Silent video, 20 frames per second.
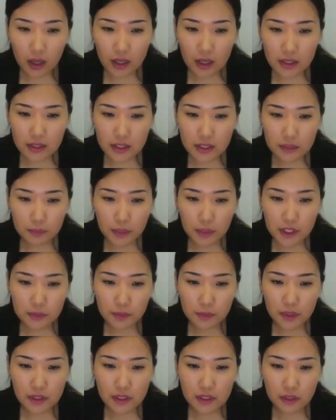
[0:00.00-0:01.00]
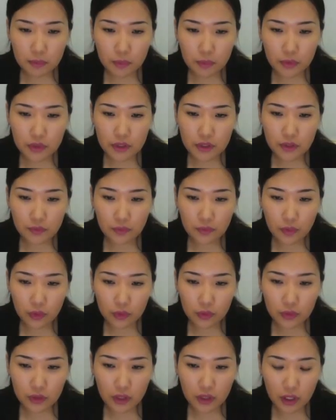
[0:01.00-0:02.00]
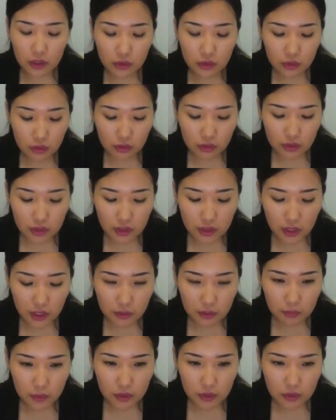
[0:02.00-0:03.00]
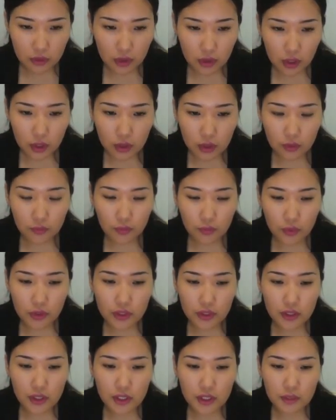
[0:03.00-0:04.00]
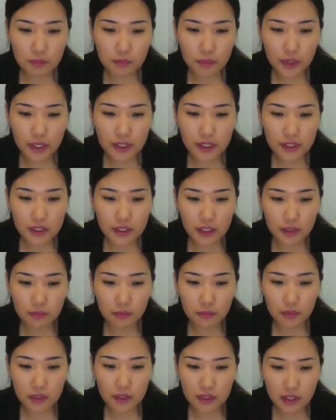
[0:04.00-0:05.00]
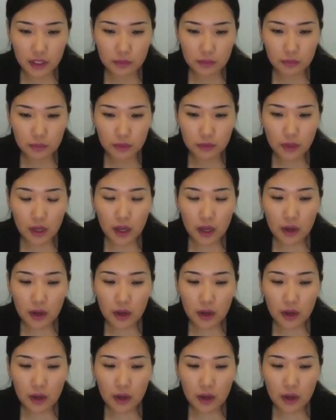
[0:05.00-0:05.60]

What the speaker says: C++ supports the following control statements. The first is break statement.